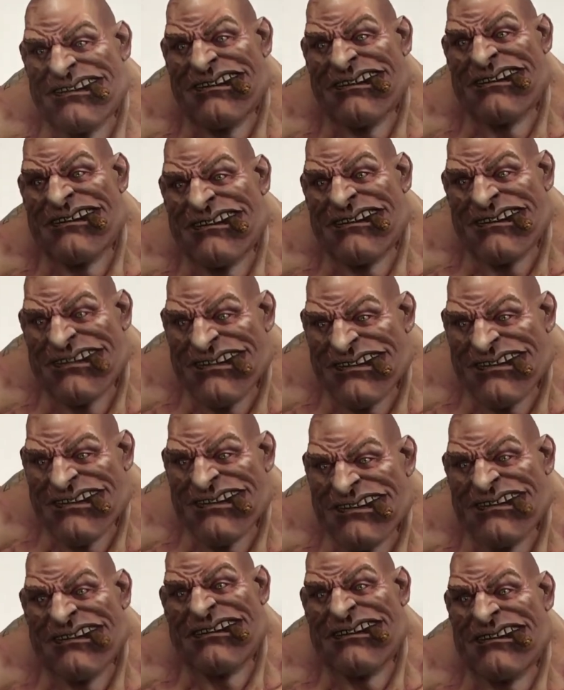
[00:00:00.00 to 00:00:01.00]
Hello
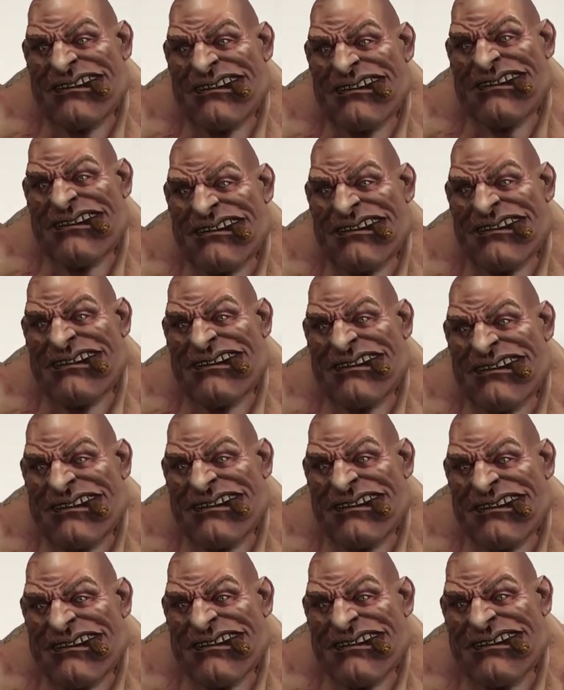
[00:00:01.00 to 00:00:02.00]
everybody and welcome back to the
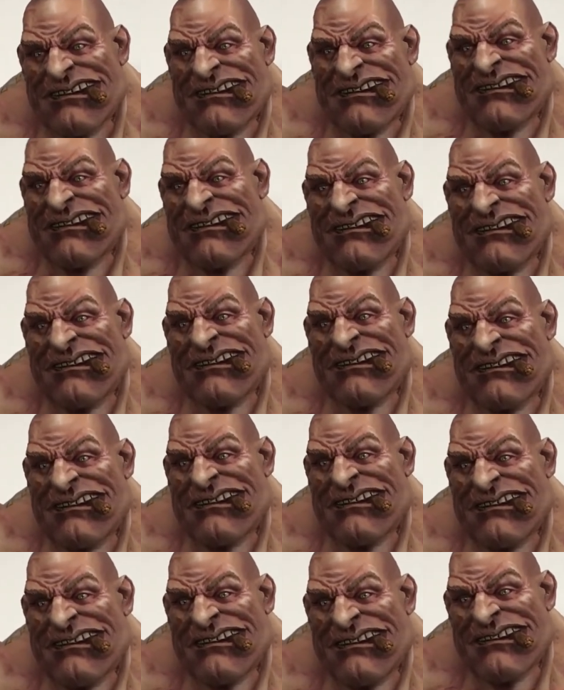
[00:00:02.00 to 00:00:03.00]
studio.
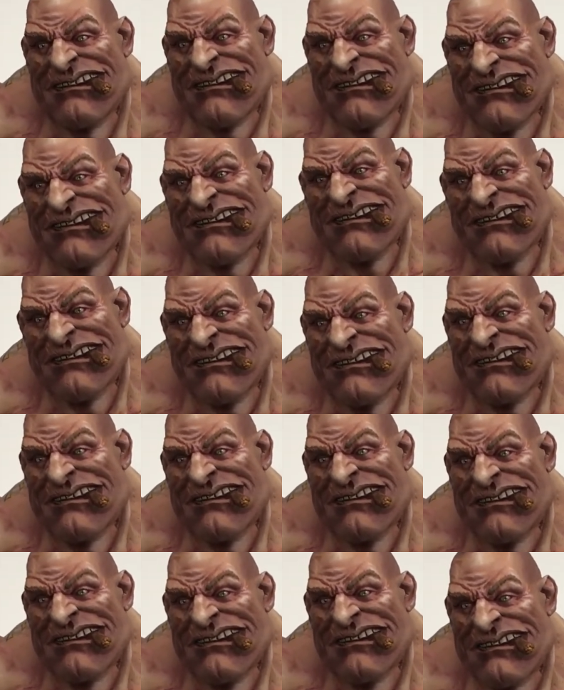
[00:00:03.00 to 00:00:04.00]
I
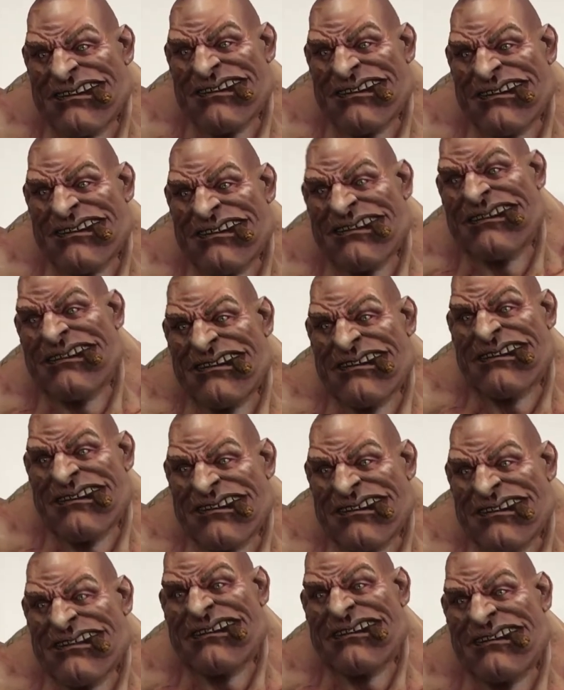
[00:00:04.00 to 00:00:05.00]
am here
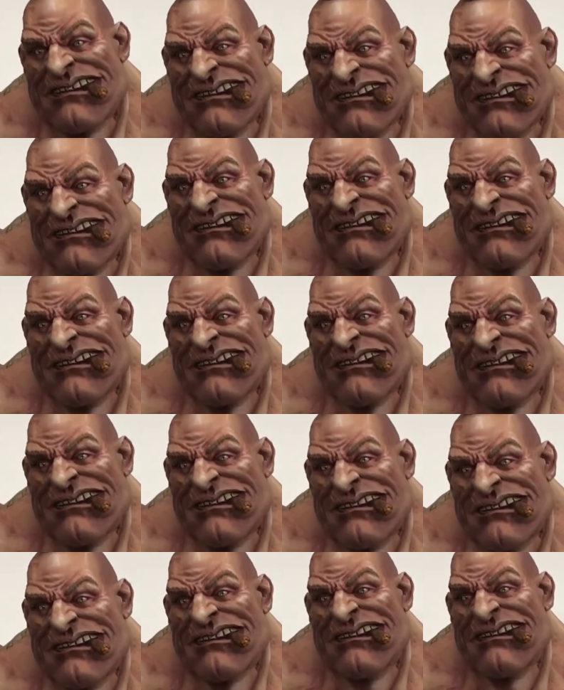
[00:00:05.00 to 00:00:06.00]
doing the
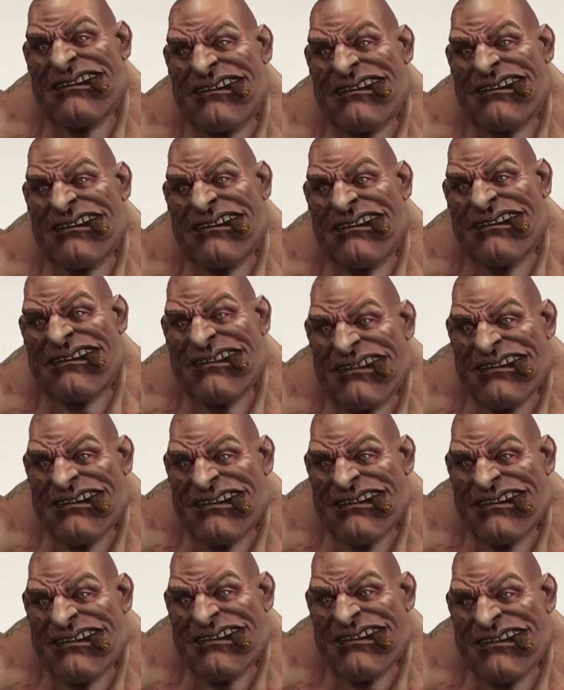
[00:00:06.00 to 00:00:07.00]
final part of the
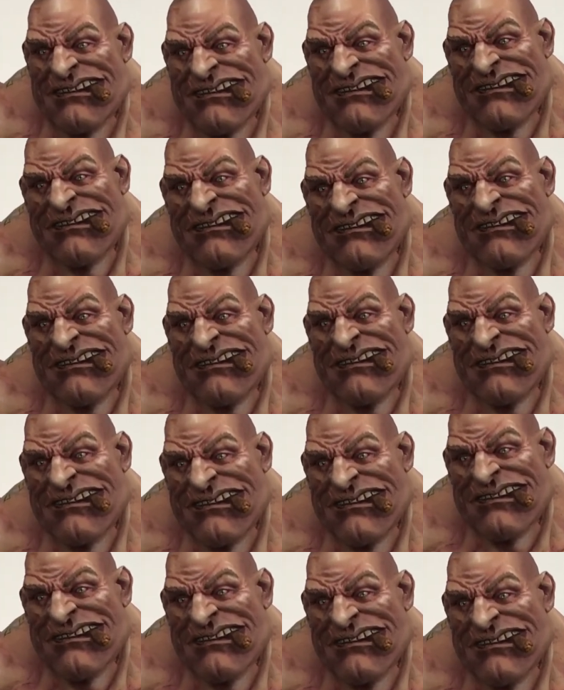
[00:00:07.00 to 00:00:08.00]
Ogryn
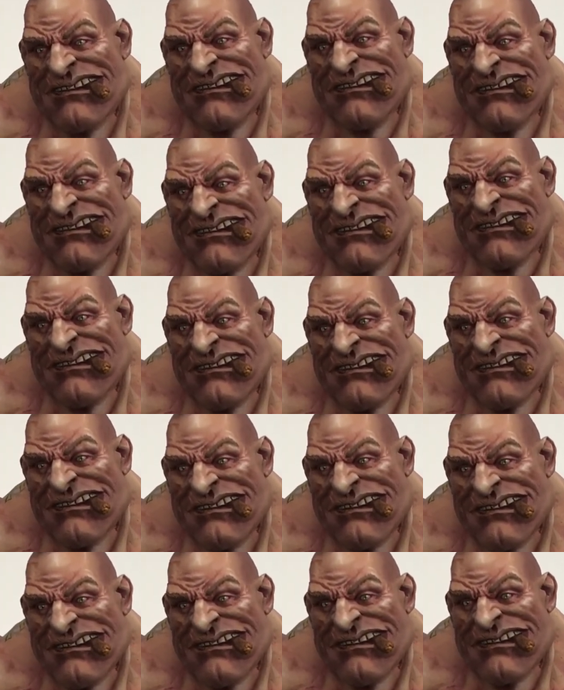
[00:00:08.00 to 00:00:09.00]
video for you, and
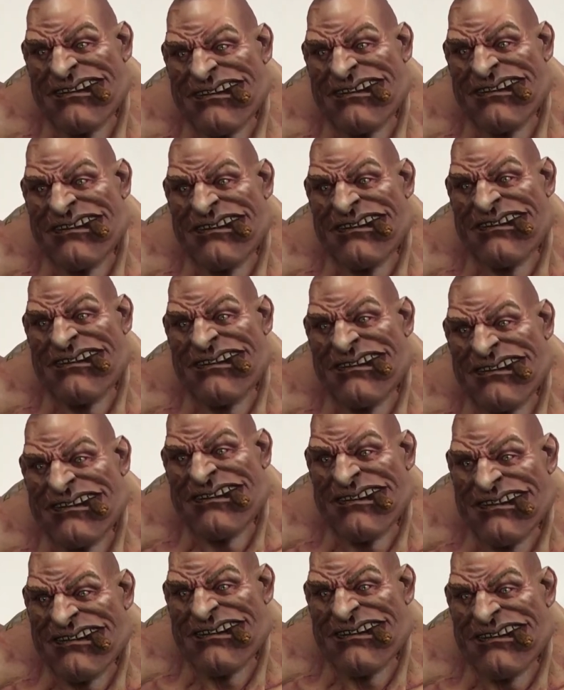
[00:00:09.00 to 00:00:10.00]
I have a
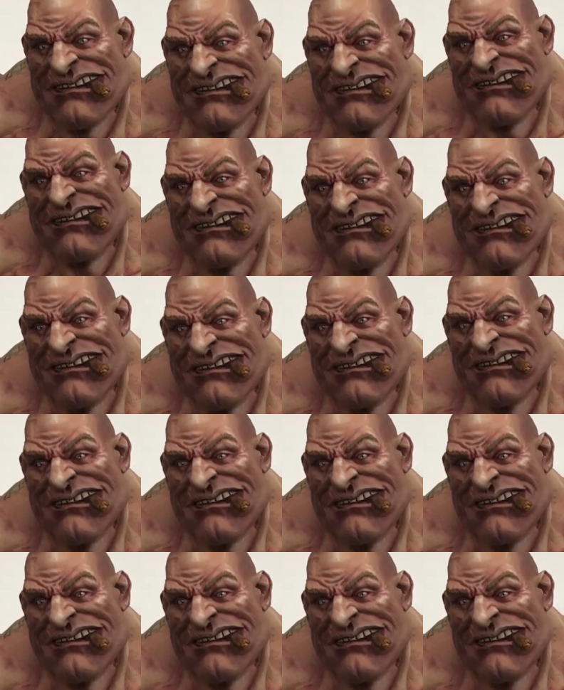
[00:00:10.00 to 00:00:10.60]
confession to make.